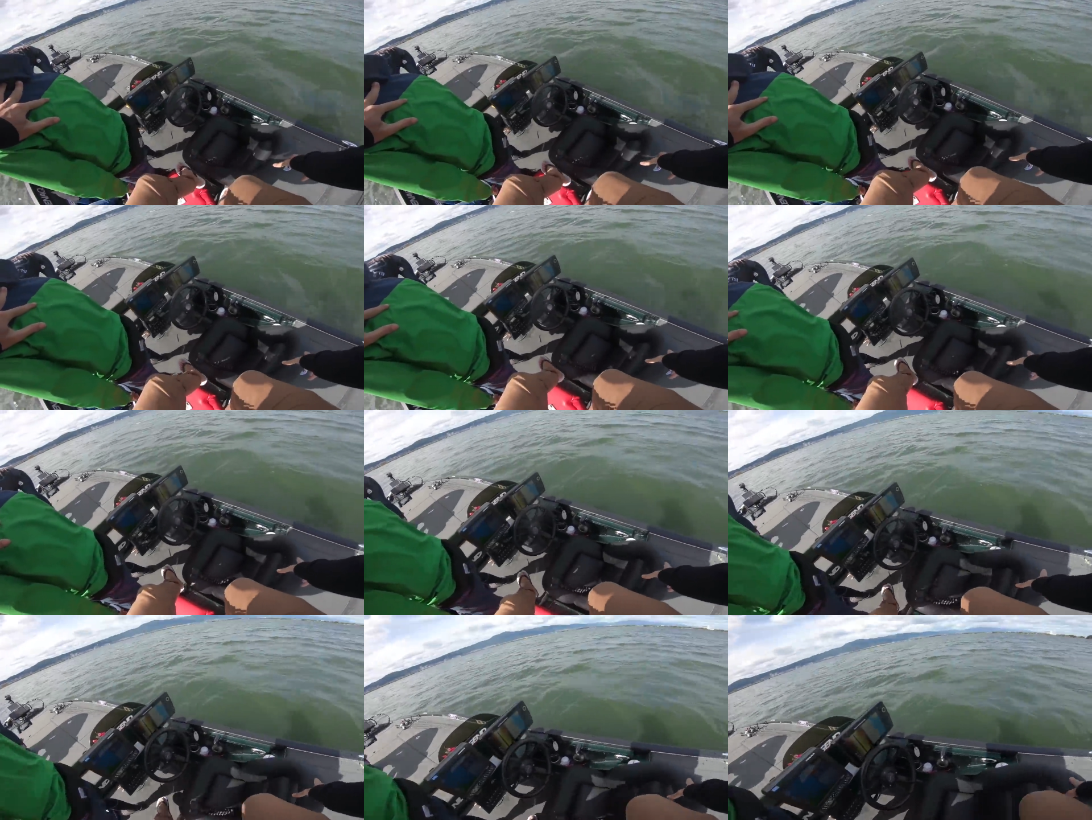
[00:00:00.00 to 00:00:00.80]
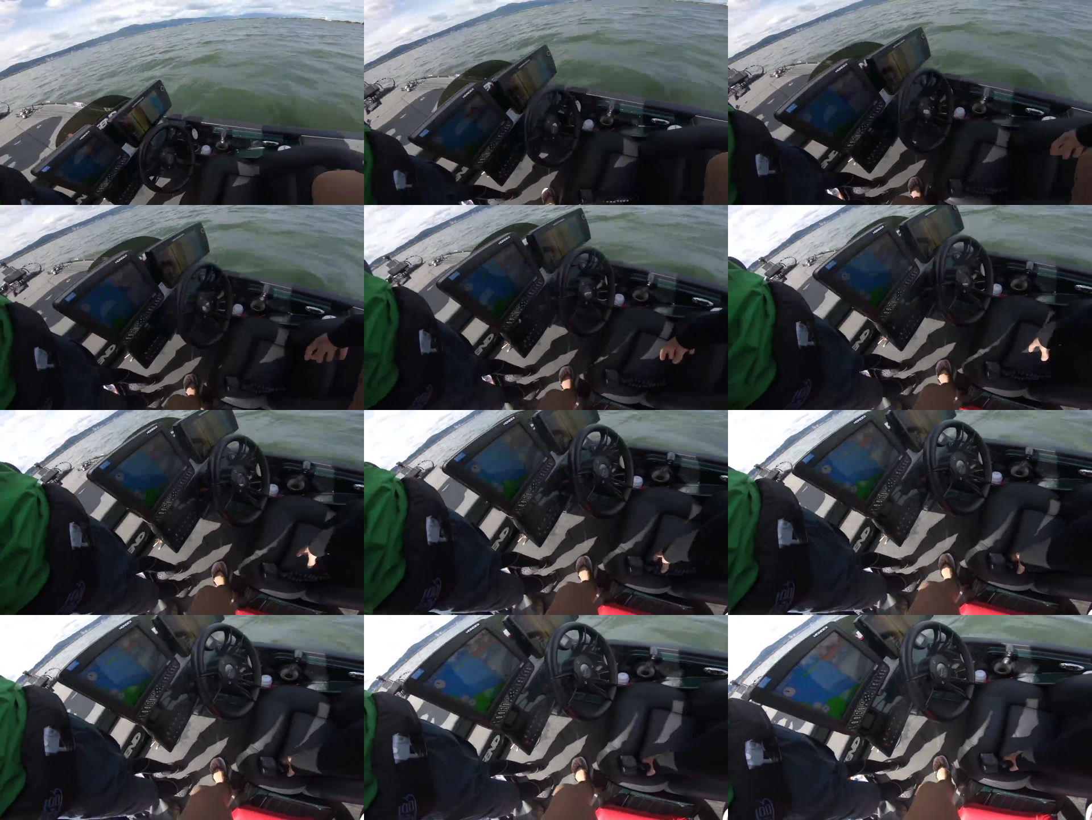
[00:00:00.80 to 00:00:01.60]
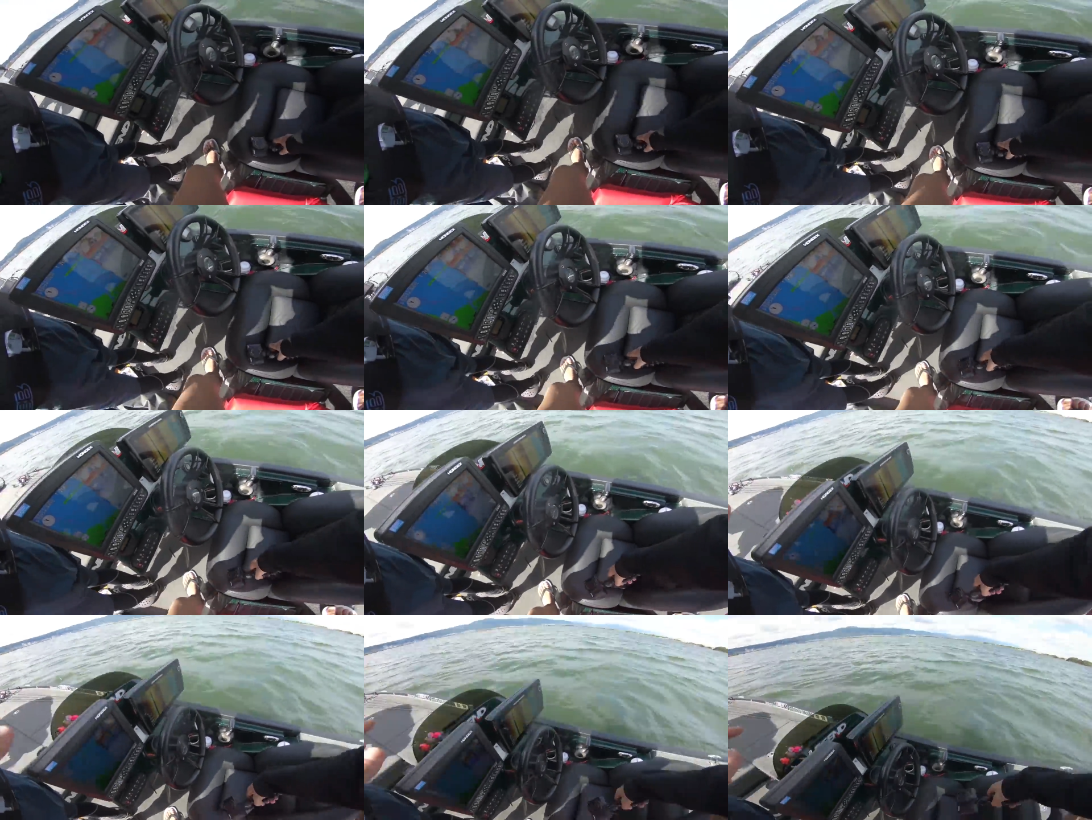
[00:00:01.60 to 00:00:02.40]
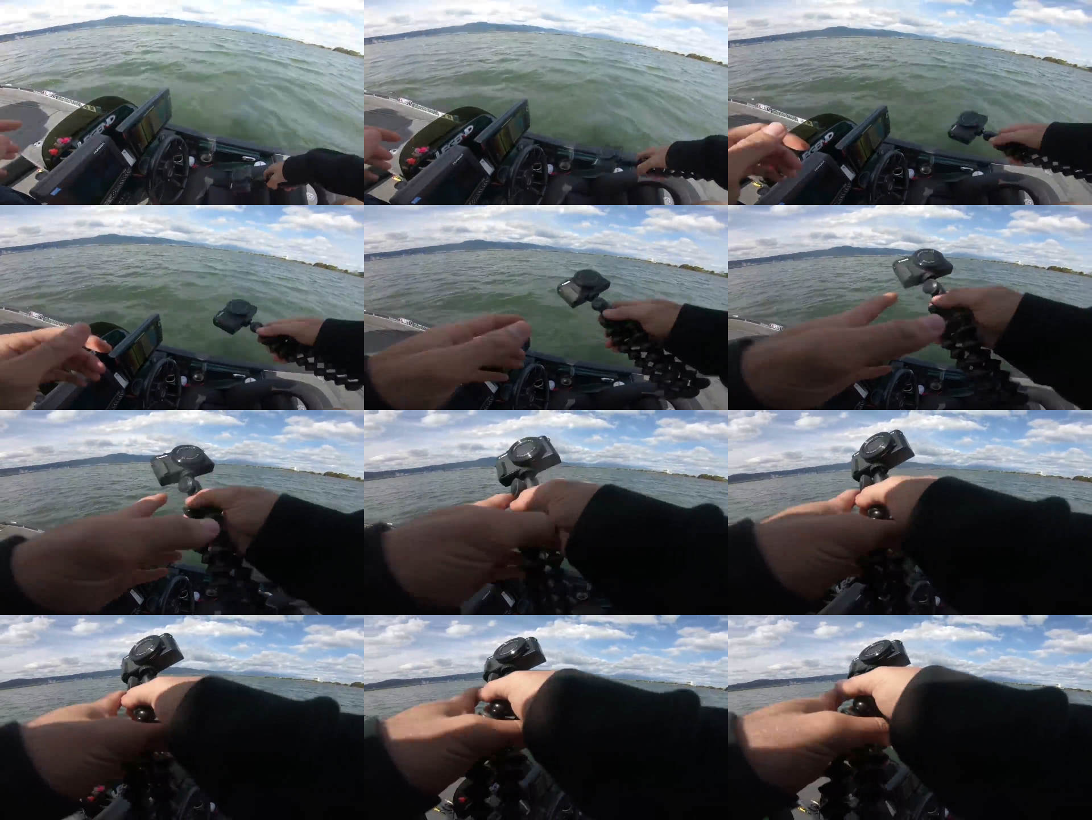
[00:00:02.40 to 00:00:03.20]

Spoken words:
[unreadable: no face in view]